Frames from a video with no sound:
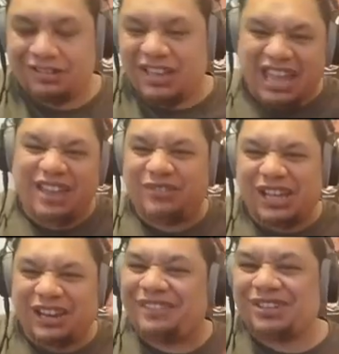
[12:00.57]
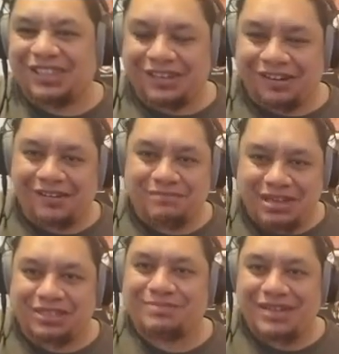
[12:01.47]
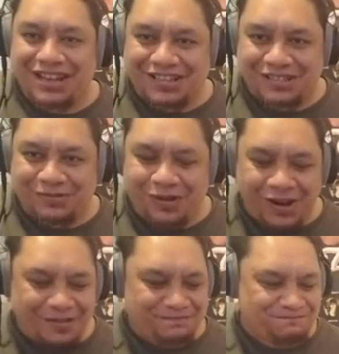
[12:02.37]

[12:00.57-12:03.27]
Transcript: evening everything out mathematically, right?